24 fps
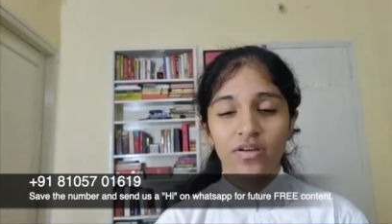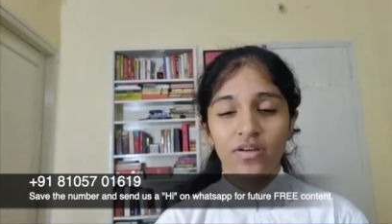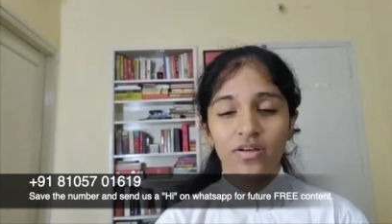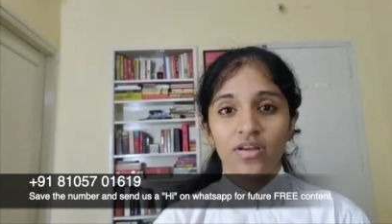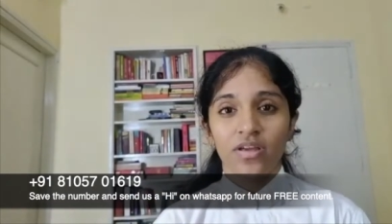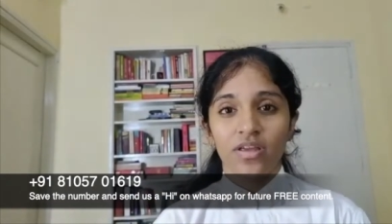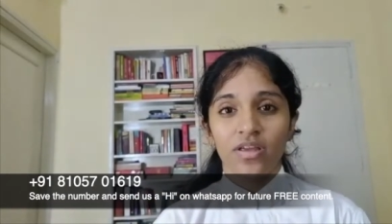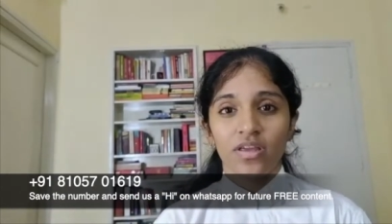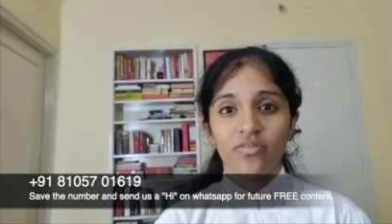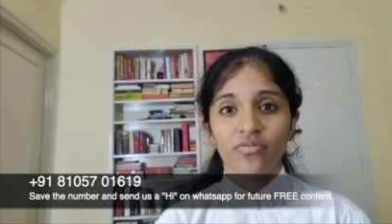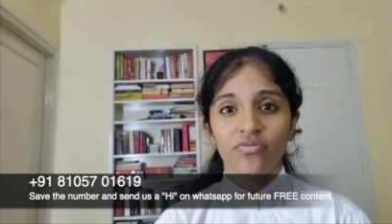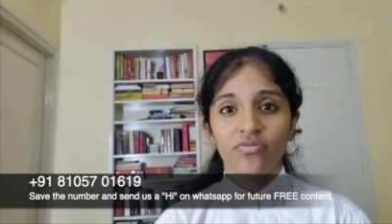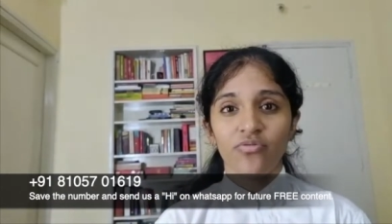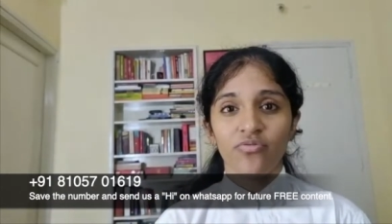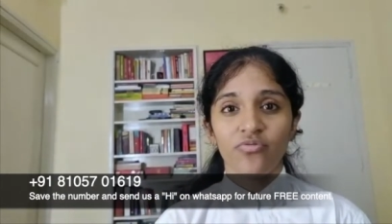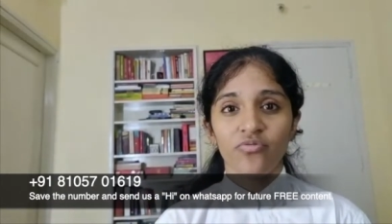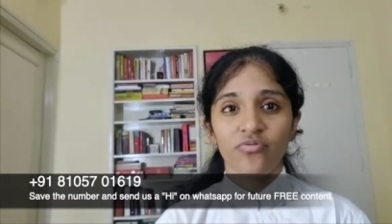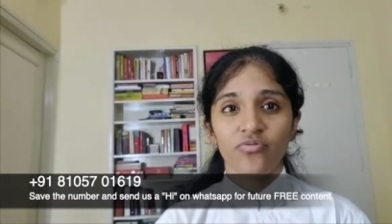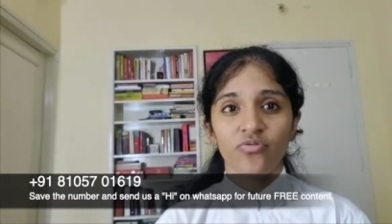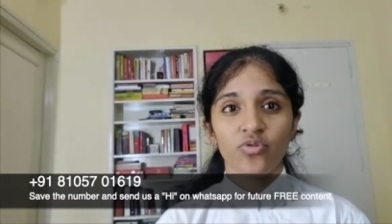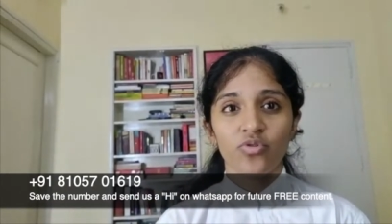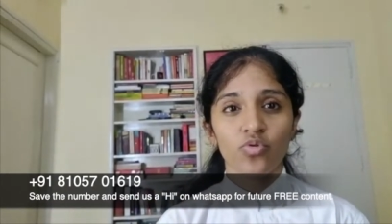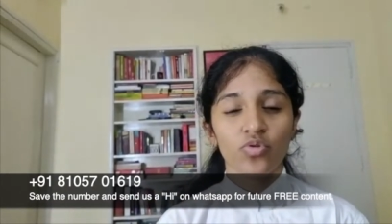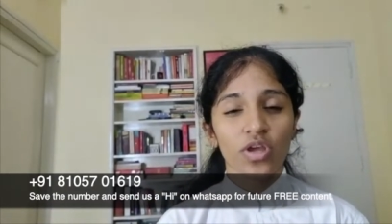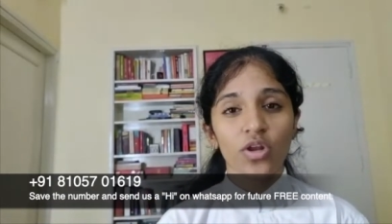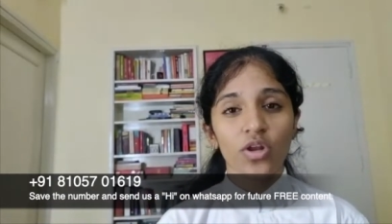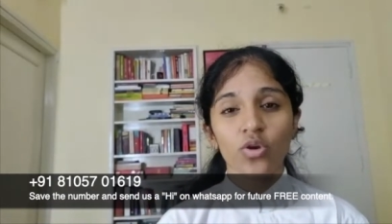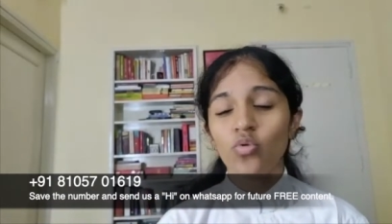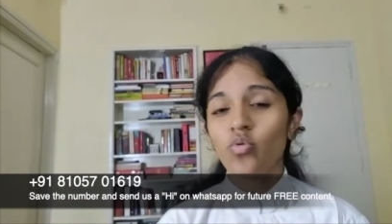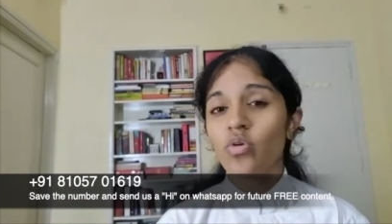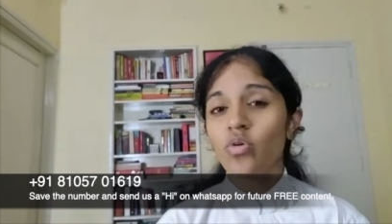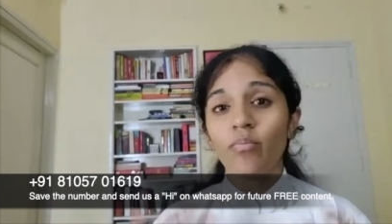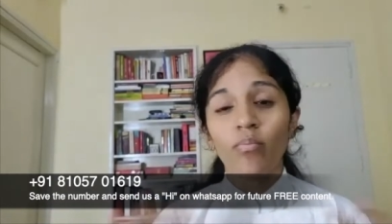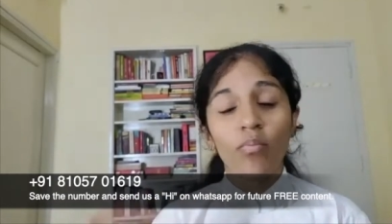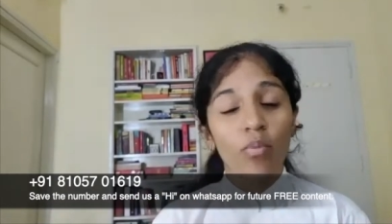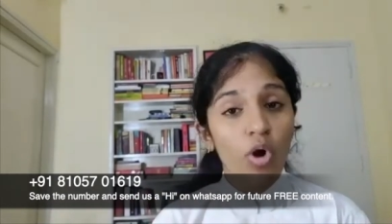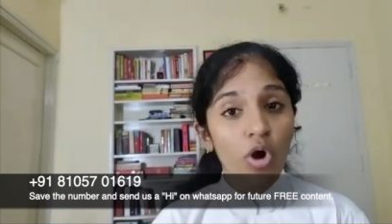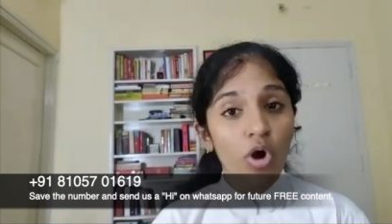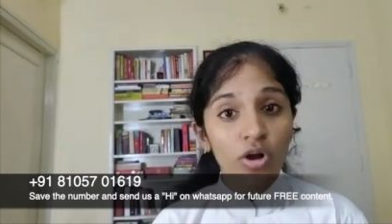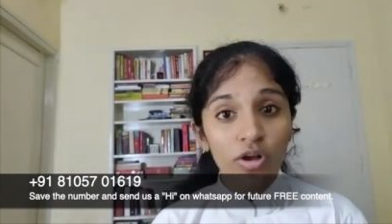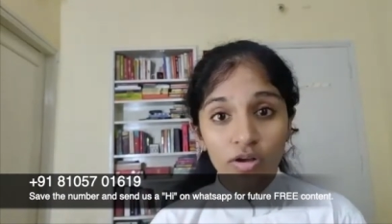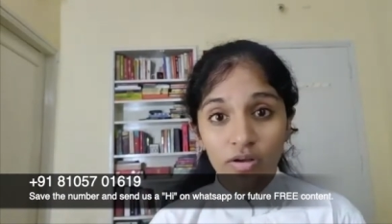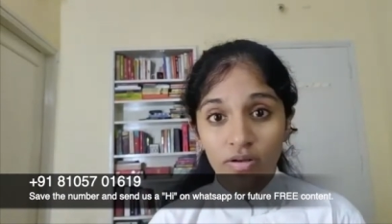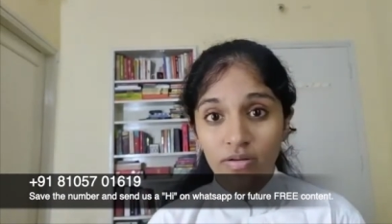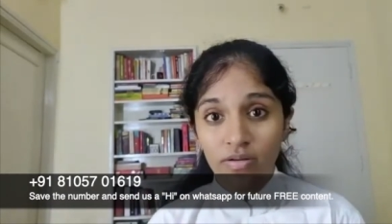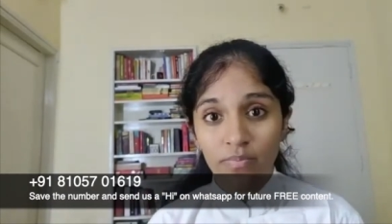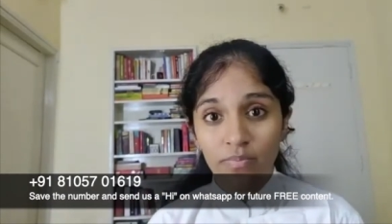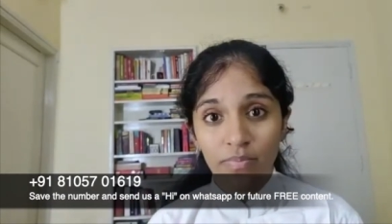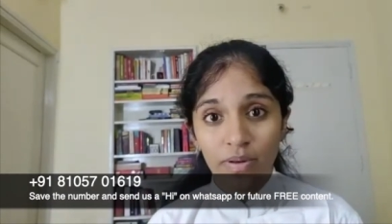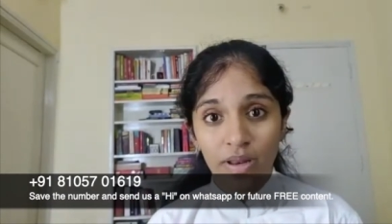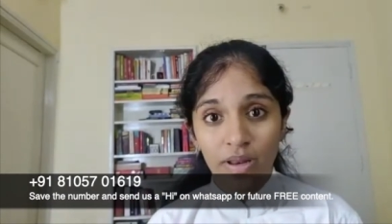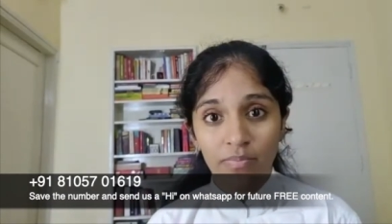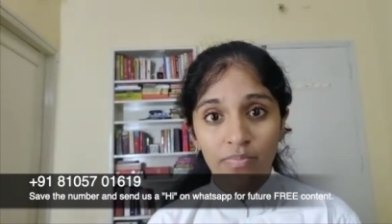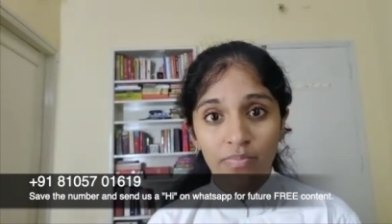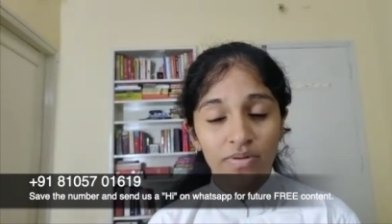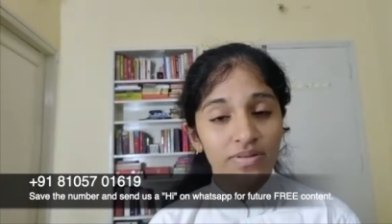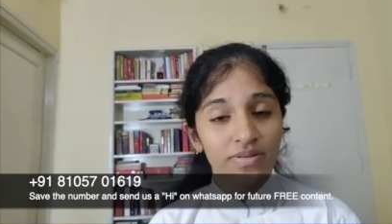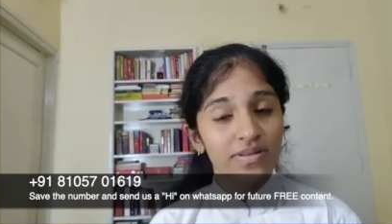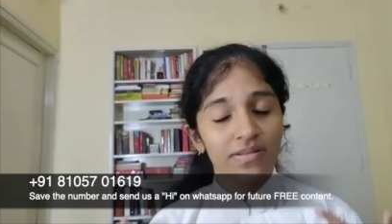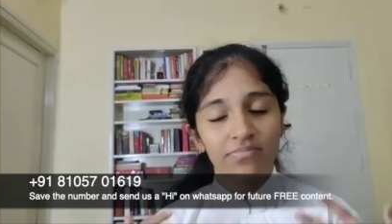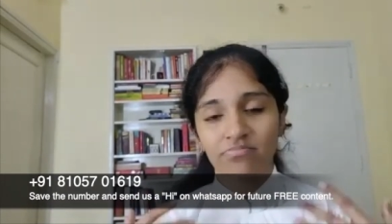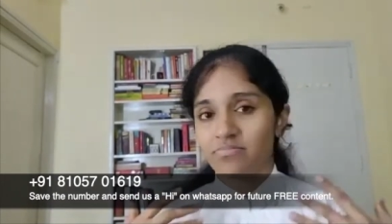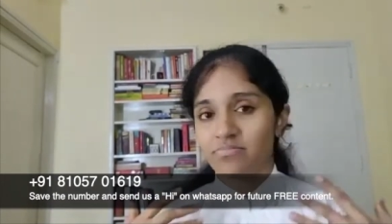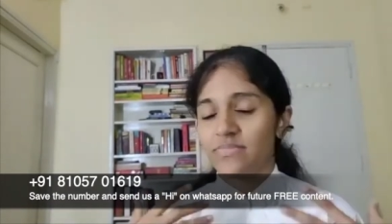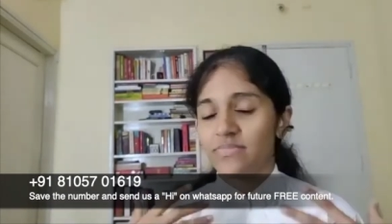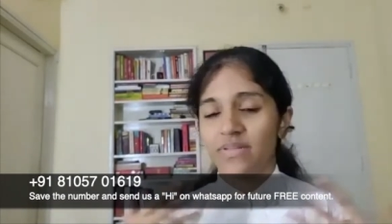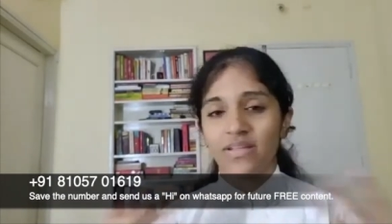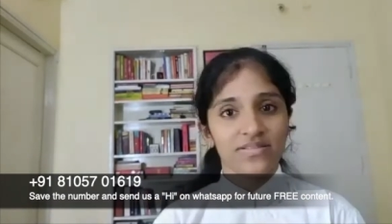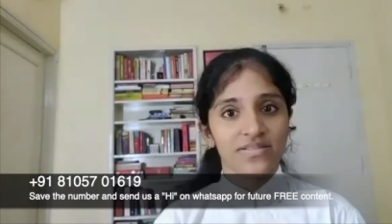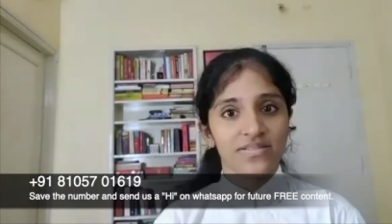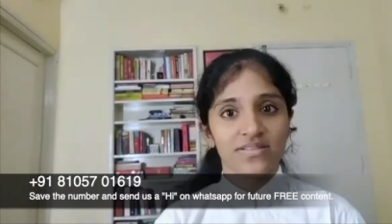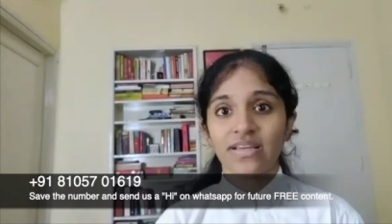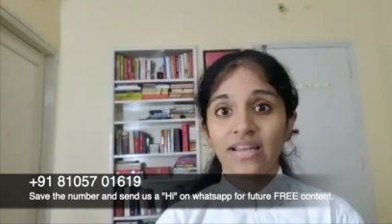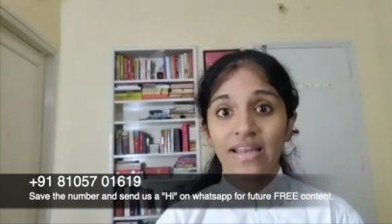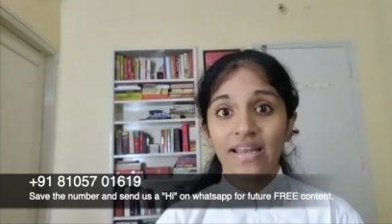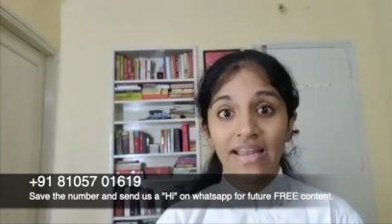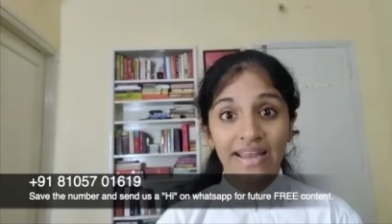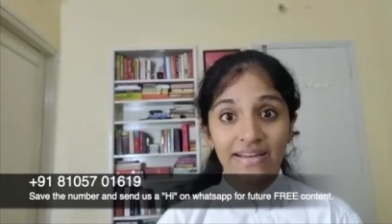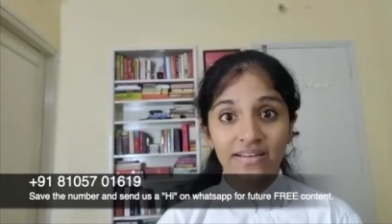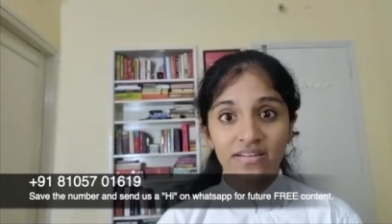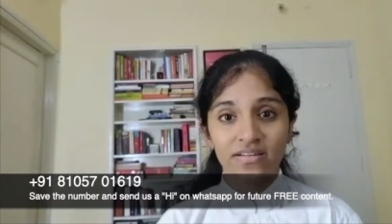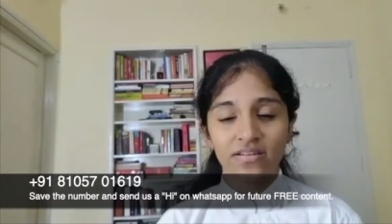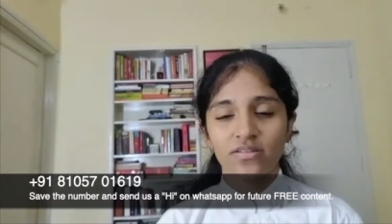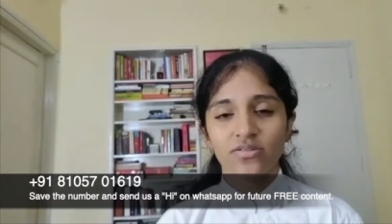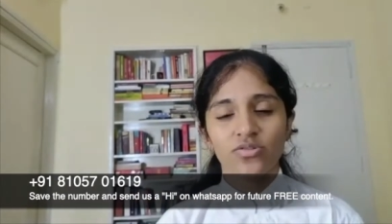If you can do a mock prep, then that's great.